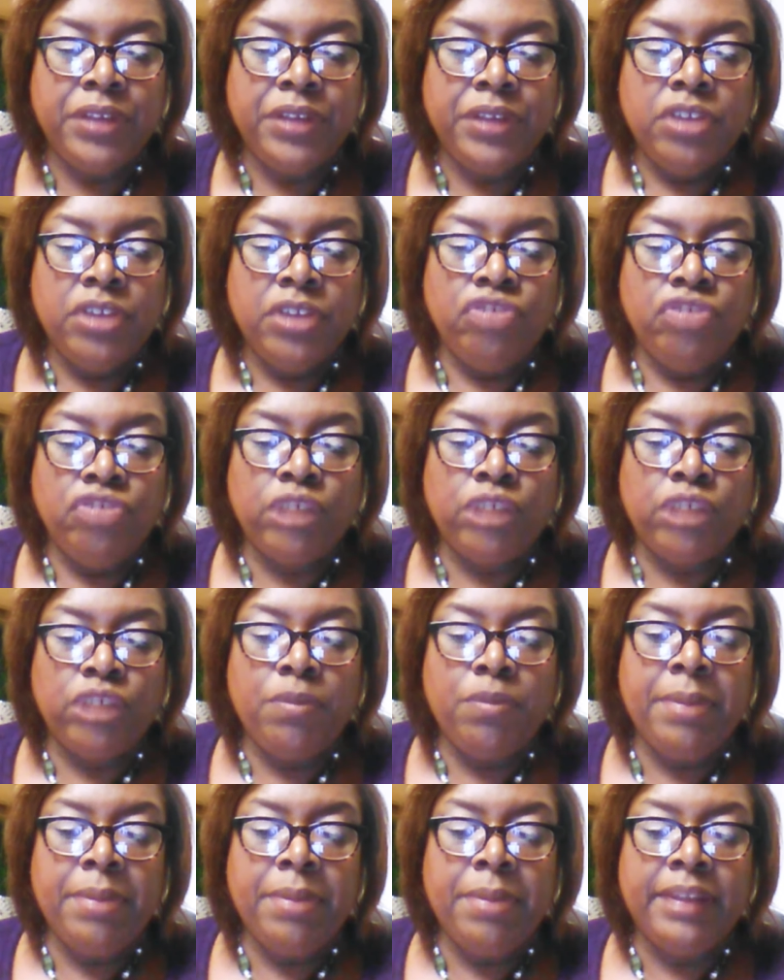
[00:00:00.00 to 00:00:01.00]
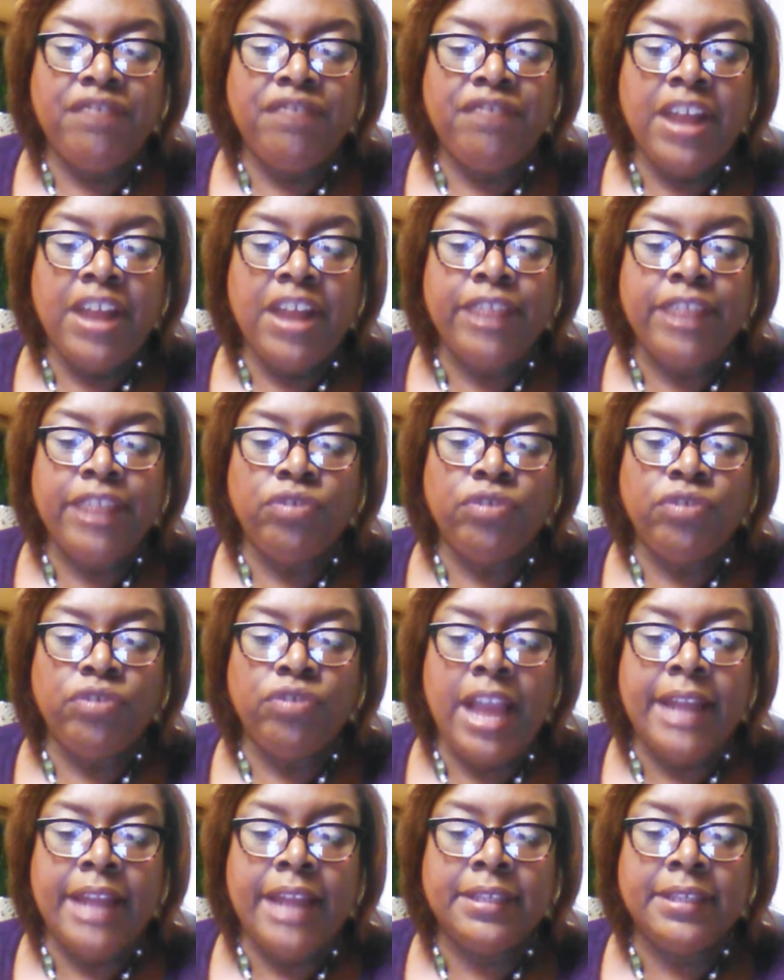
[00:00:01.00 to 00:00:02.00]
Just remember that financial gain
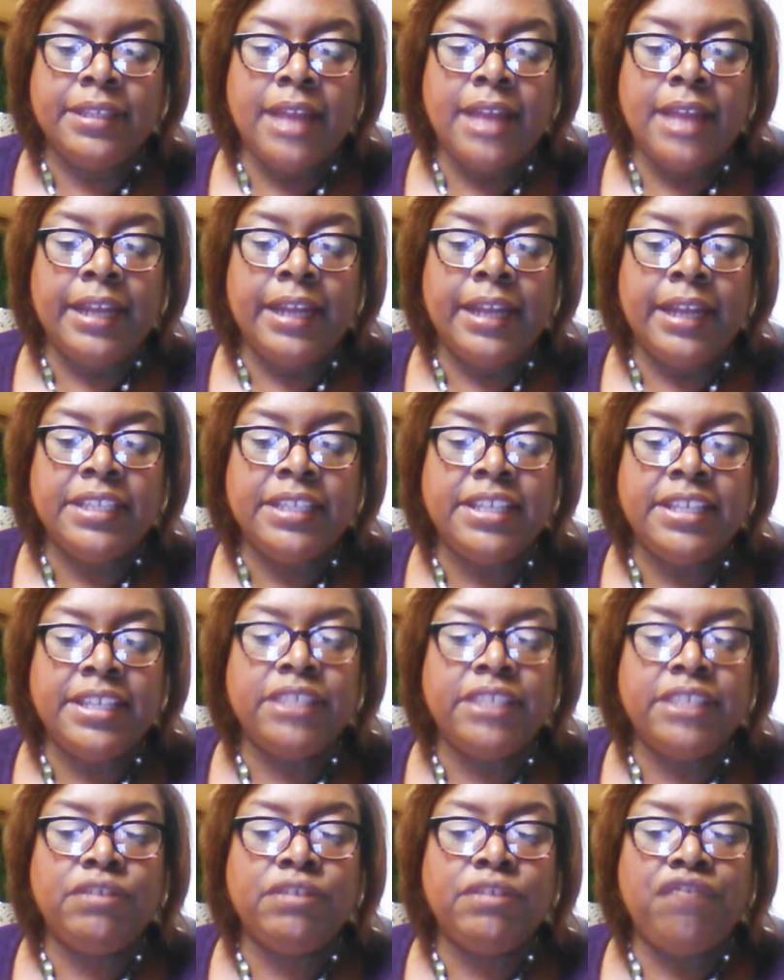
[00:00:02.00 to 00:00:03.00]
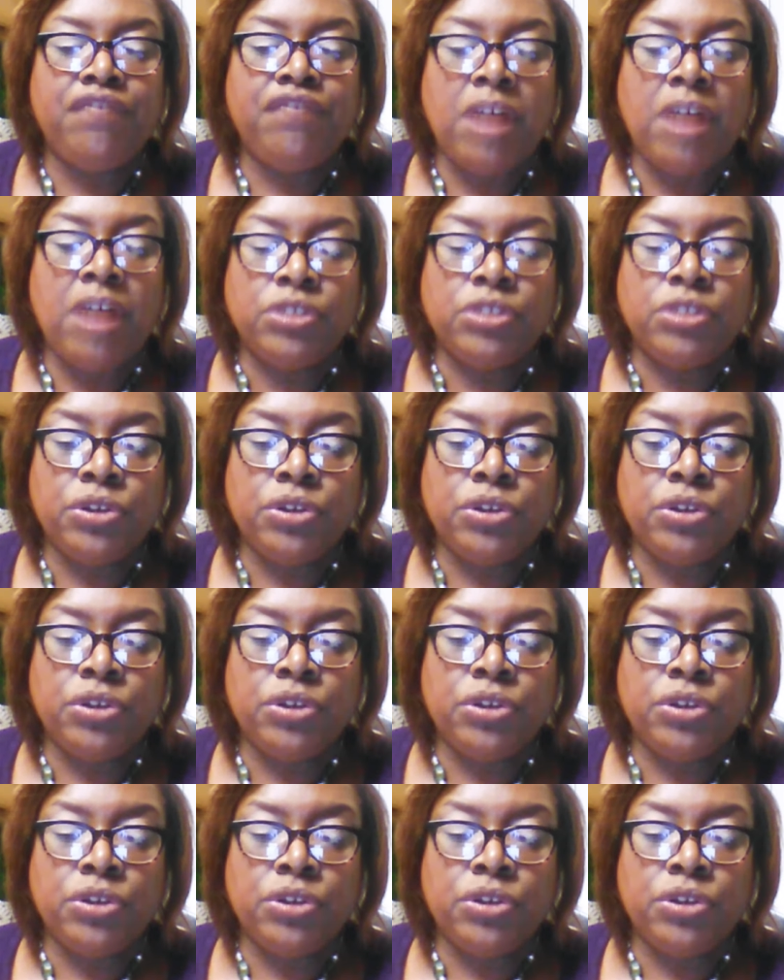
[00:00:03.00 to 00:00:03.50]
is not an incentive to foster.